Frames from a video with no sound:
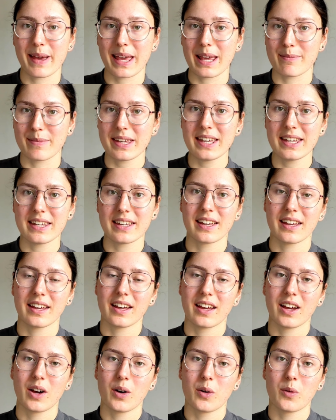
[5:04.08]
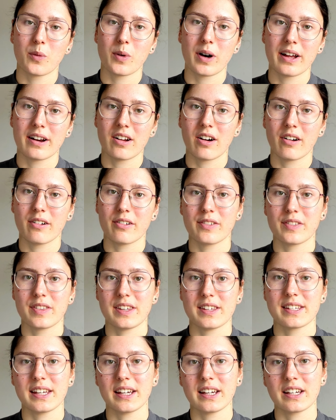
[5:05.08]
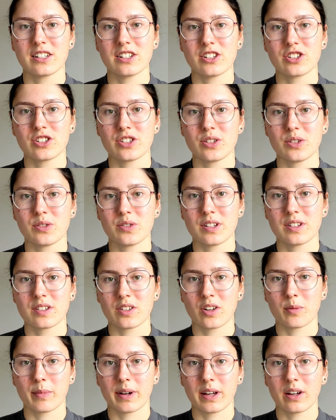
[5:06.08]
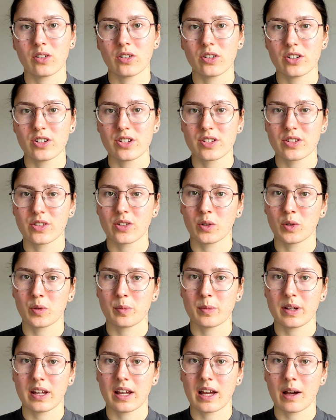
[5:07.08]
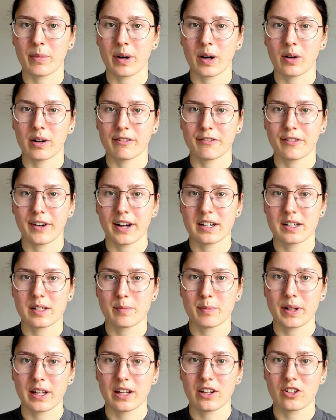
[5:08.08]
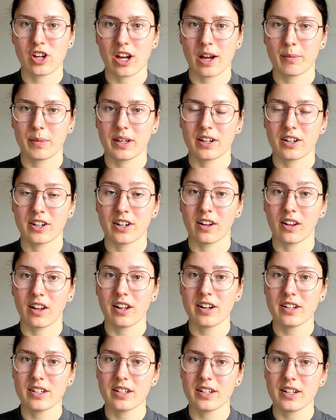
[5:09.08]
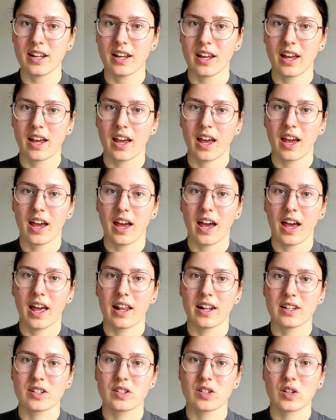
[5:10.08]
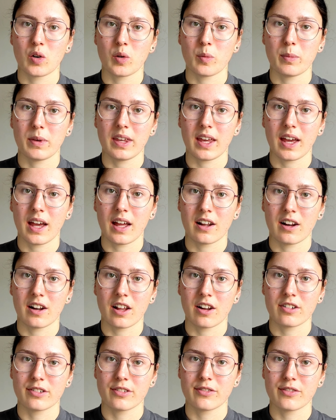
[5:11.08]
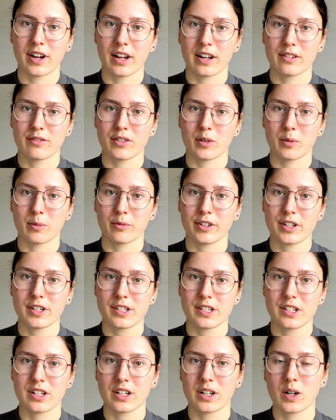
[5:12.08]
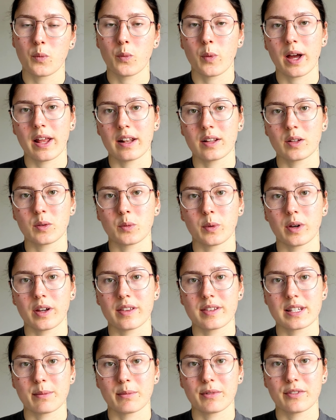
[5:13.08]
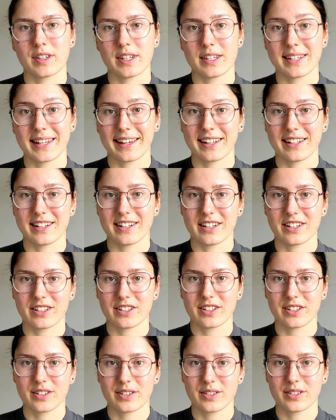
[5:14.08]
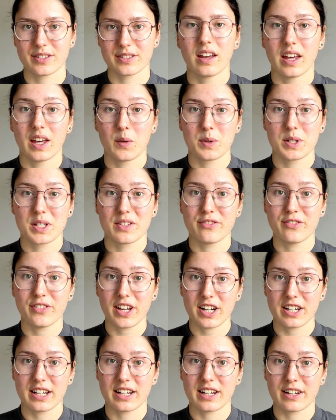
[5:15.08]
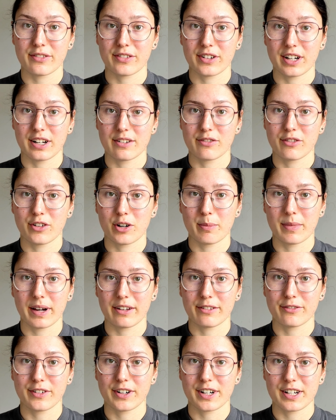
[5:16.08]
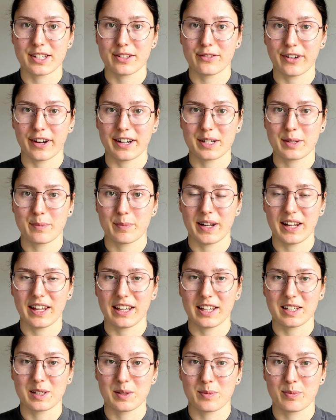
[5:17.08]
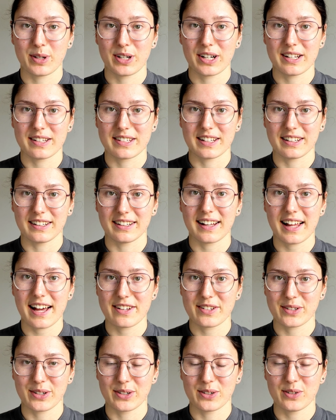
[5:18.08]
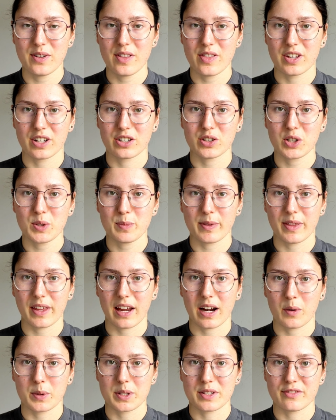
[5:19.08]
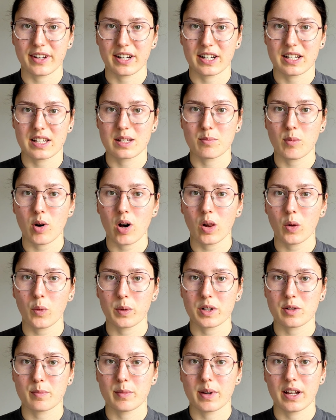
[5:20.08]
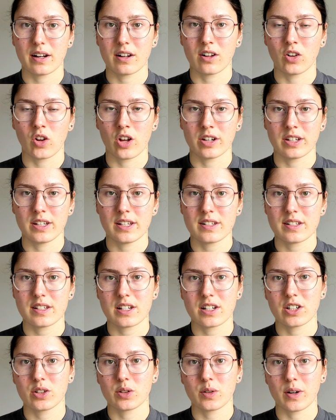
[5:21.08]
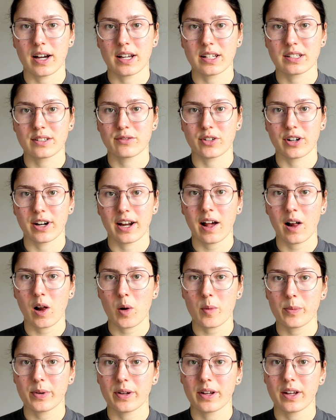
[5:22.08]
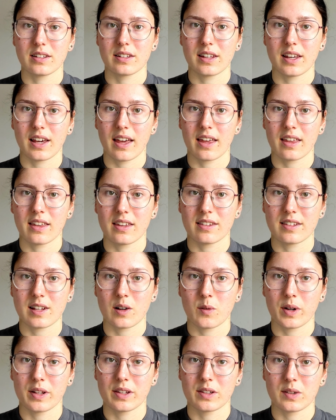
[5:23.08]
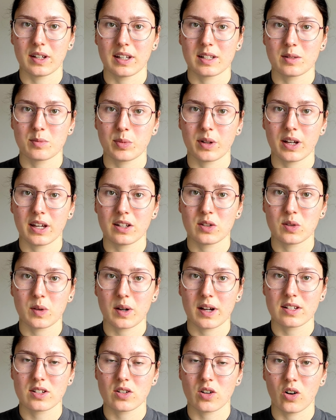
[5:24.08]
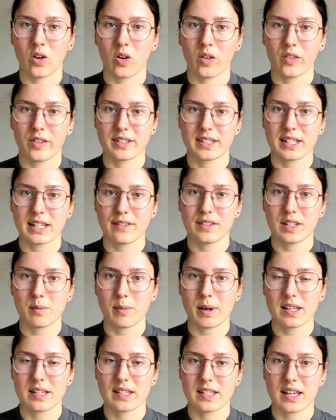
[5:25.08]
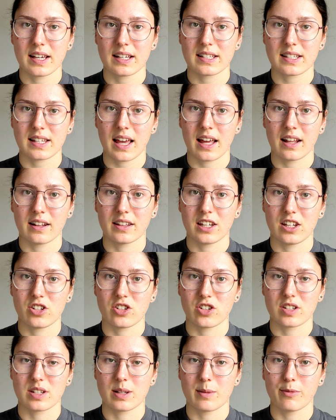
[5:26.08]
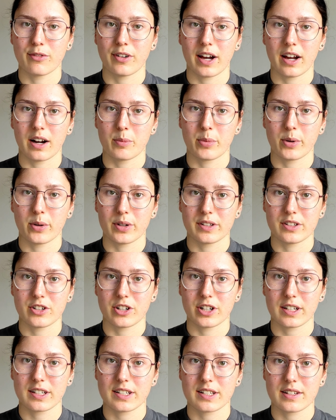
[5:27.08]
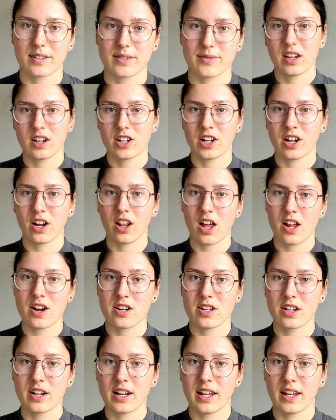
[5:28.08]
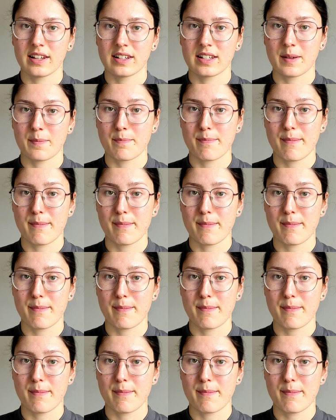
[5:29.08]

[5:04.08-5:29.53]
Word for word: baby. One of the second year students on my course told me about a fire spinning jam here in London and so me and another friend from first year went with some of the second years. It was very different from my first fire spinning experience in Glasgow. The group there was very small, which made it a lot easier to ask for help get someone to explain to us all the safety basics and teach us some fire poi tricks. Here in London it is a